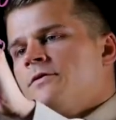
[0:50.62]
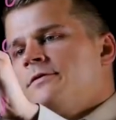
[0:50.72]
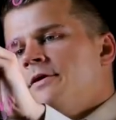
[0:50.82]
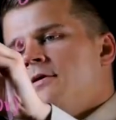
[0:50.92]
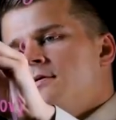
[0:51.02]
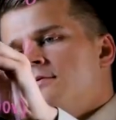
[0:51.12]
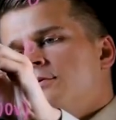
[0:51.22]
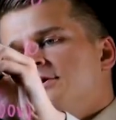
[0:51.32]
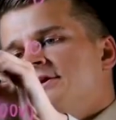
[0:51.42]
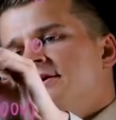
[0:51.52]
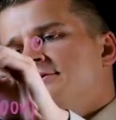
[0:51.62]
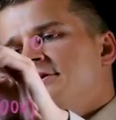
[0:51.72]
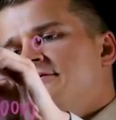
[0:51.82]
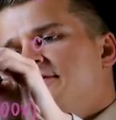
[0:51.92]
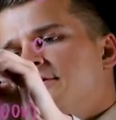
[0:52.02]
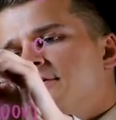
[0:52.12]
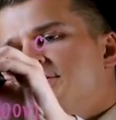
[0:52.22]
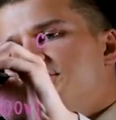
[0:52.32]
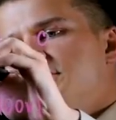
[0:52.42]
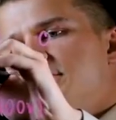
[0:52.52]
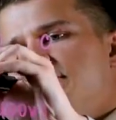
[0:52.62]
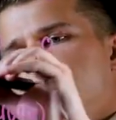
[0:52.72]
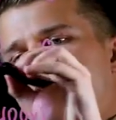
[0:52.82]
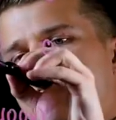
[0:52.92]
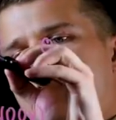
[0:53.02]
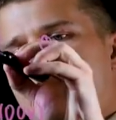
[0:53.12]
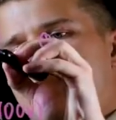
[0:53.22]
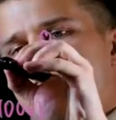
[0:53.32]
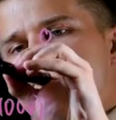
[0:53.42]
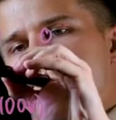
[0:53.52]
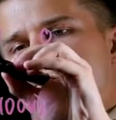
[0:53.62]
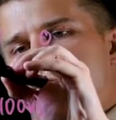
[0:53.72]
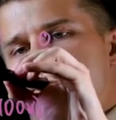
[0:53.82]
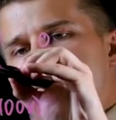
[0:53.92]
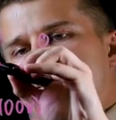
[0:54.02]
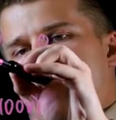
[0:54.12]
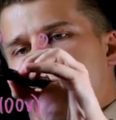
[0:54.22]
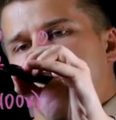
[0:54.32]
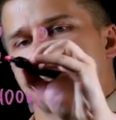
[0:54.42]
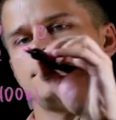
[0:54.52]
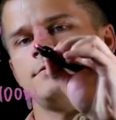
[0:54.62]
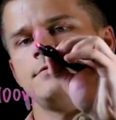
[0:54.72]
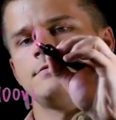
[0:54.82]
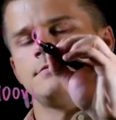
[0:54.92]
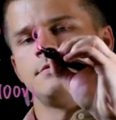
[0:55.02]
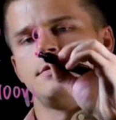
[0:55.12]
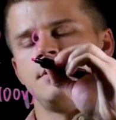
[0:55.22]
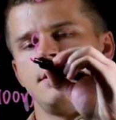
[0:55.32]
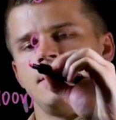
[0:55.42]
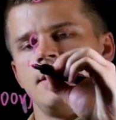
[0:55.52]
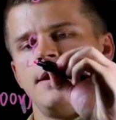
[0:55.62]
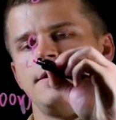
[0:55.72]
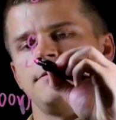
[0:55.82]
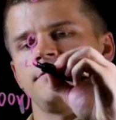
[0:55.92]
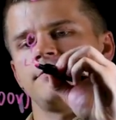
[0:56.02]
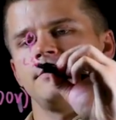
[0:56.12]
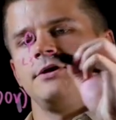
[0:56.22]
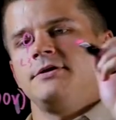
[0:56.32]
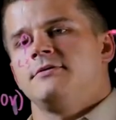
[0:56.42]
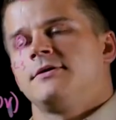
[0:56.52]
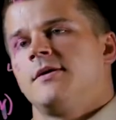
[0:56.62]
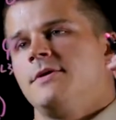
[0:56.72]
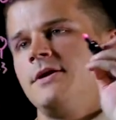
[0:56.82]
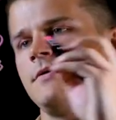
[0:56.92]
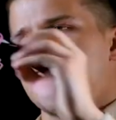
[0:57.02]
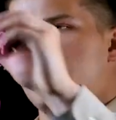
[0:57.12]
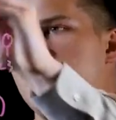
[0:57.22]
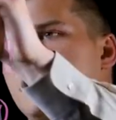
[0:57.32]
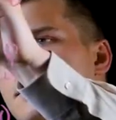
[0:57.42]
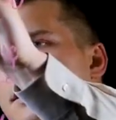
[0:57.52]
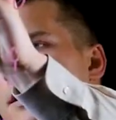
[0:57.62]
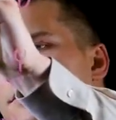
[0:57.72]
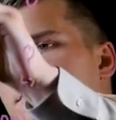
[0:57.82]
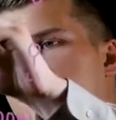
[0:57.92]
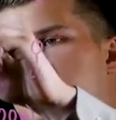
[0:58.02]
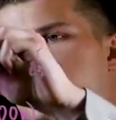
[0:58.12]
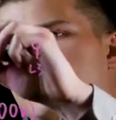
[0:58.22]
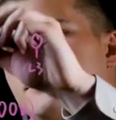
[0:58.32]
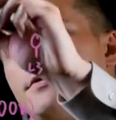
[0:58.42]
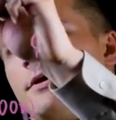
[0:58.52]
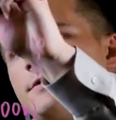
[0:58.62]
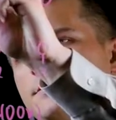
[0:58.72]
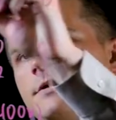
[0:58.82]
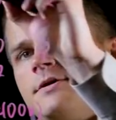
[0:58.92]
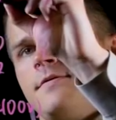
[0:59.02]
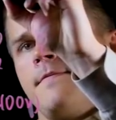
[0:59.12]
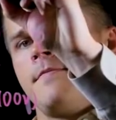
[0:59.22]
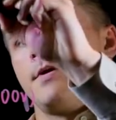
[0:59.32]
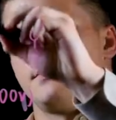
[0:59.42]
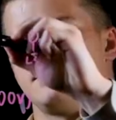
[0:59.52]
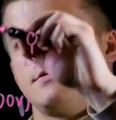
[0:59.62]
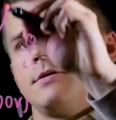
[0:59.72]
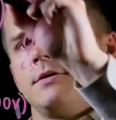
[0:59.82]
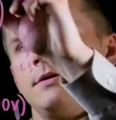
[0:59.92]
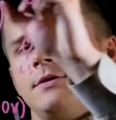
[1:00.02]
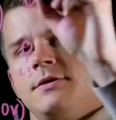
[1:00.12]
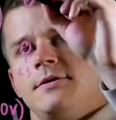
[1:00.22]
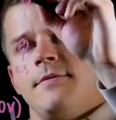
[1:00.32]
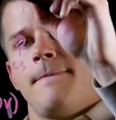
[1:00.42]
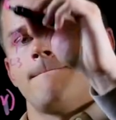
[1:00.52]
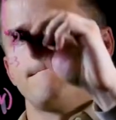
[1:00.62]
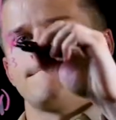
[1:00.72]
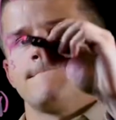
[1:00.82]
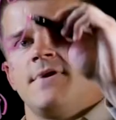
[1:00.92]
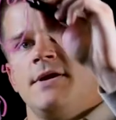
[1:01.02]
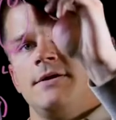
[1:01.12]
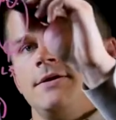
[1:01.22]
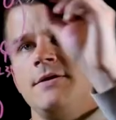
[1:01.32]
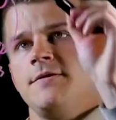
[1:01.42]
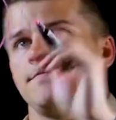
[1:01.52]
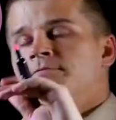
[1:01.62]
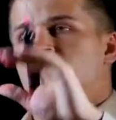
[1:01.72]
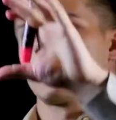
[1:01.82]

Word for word: So with the Delta configuration, you have your L1, L2, and L3 coming in, and you would jumper across here, here, and here.